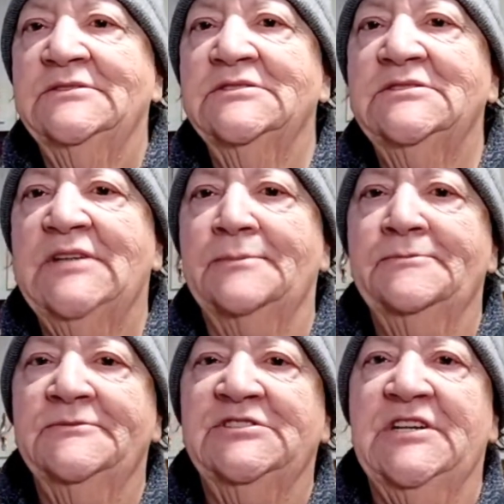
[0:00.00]
Yep.
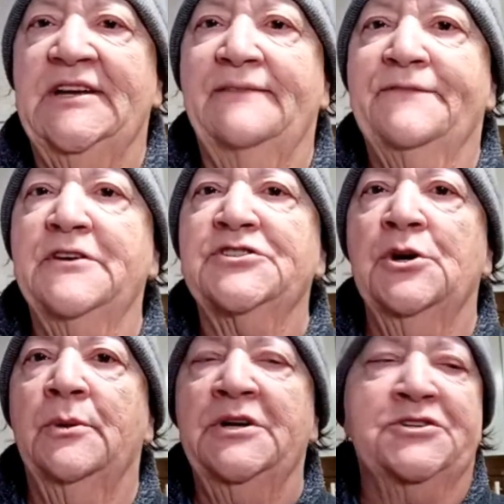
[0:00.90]
And if there's
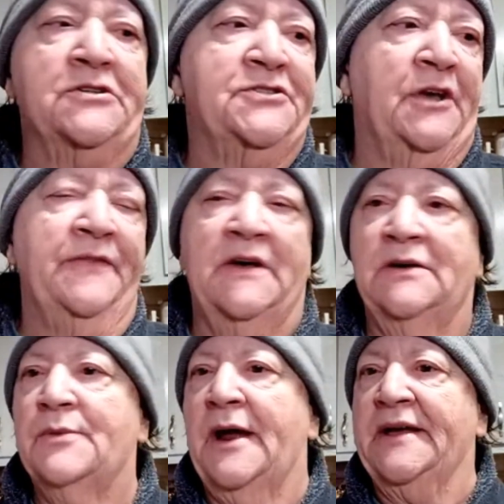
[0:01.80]
no interest on
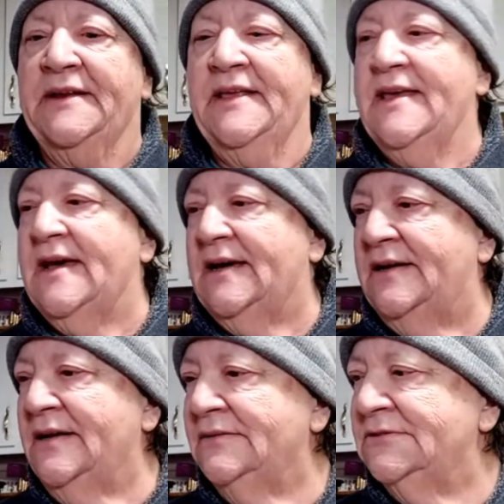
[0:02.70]
the Raggedy
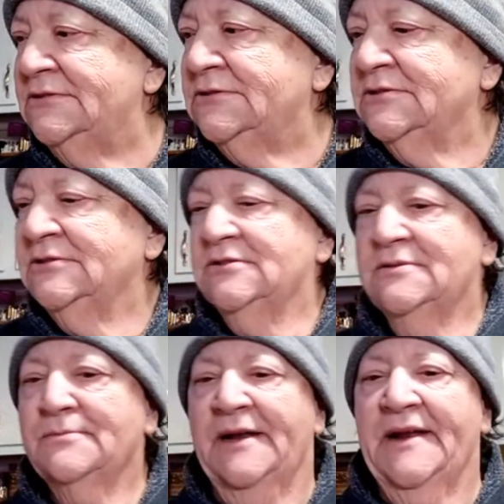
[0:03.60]
Ann,
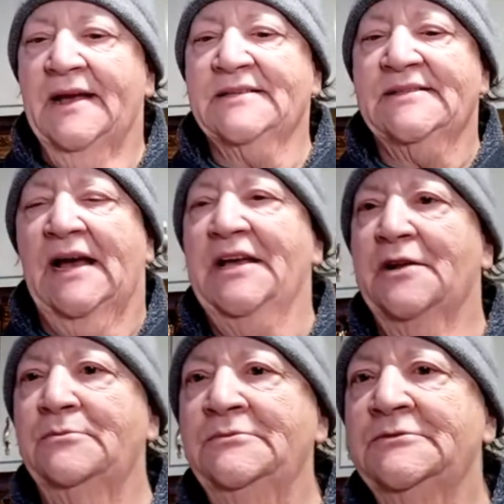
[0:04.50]
okay. my next
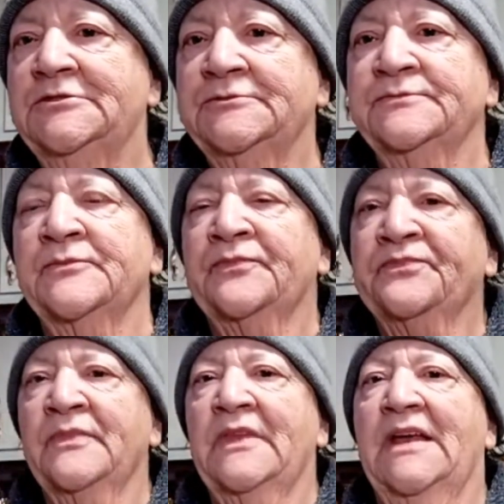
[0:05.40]
item
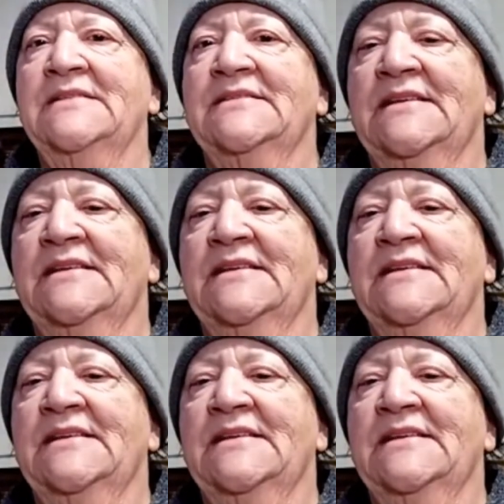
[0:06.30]
is